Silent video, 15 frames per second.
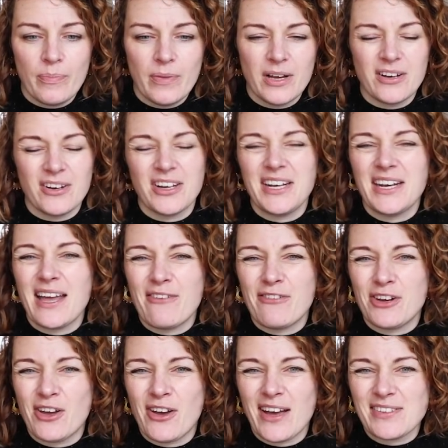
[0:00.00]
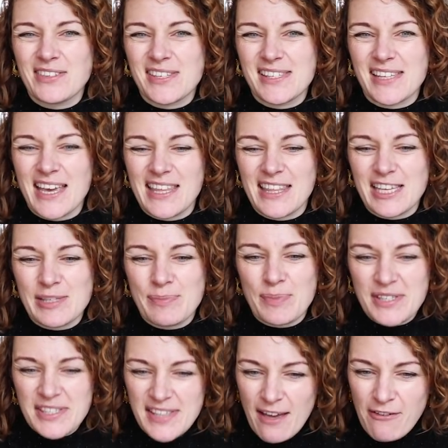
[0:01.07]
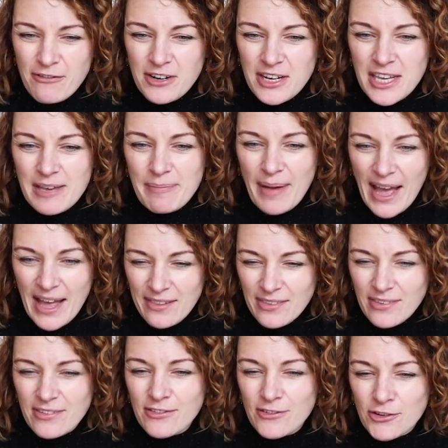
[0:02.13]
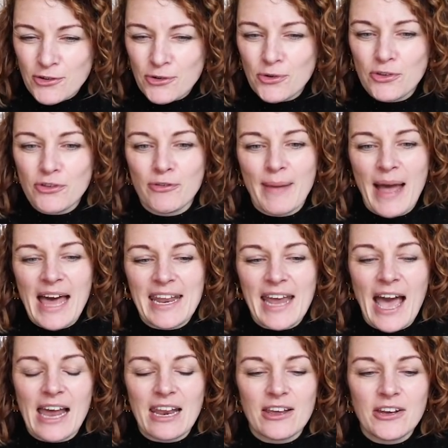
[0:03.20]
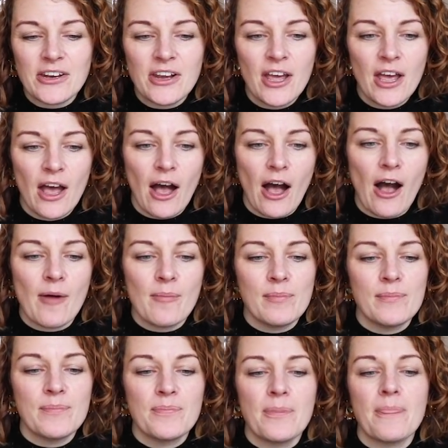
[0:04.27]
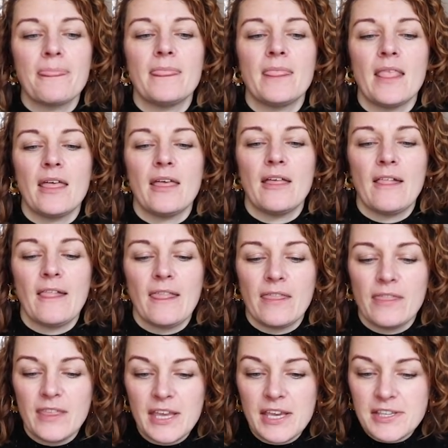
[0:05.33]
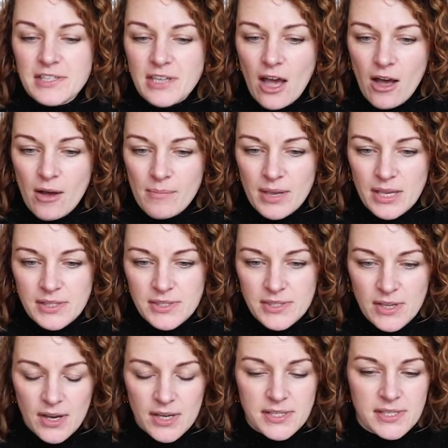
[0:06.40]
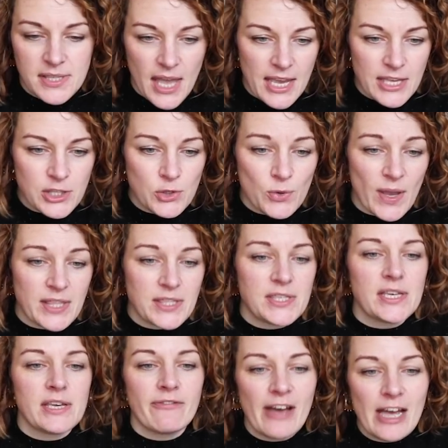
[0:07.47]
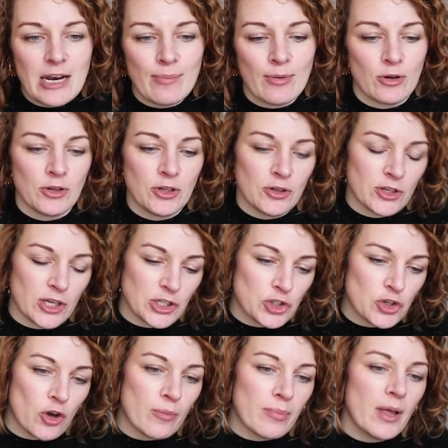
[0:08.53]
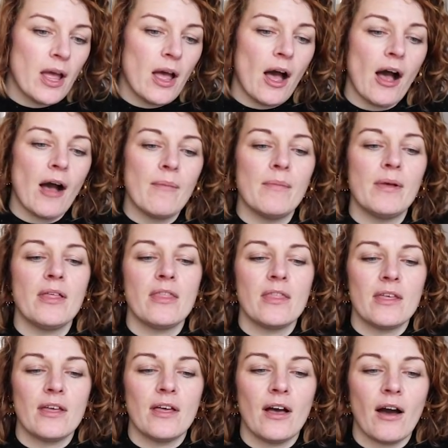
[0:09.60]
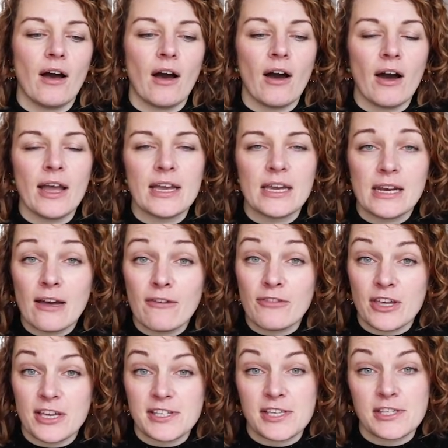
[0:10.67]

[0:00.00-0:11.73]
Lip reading: I never know how to say this. Persephone pants and shorts from Anna Allen. These come in sizes 8 to 20, available on the online shop. I love this.